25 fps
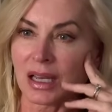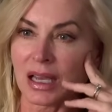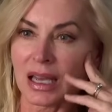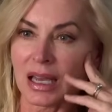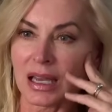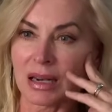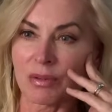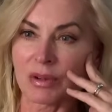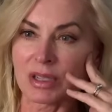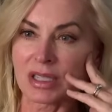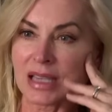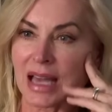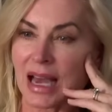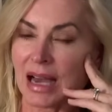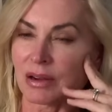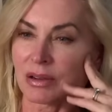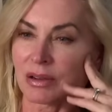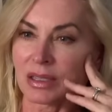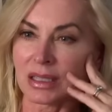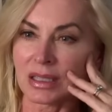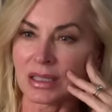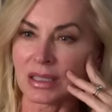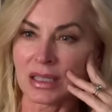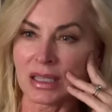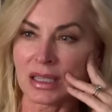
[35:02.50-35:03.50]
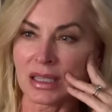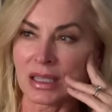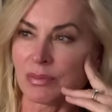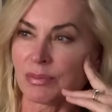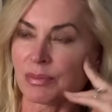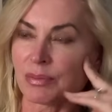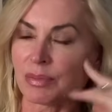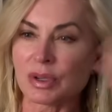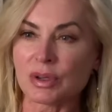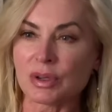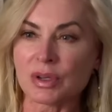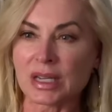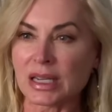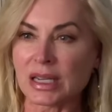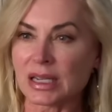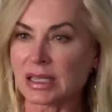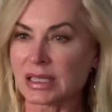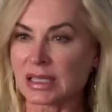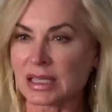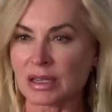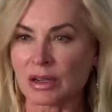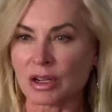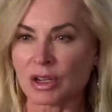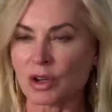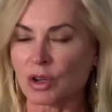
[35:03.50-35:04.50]
And it was out in the
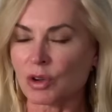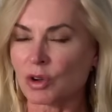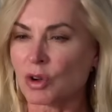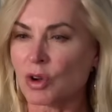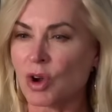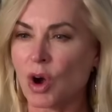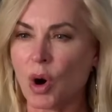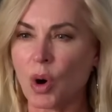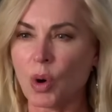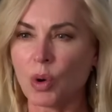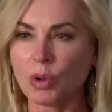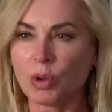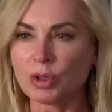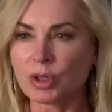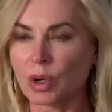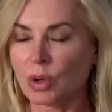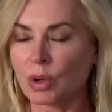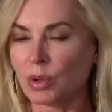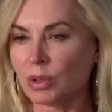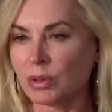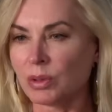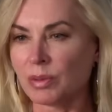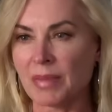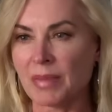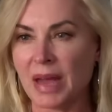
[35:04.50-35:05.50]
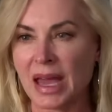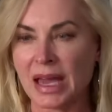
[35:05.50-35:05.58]
boonies in an old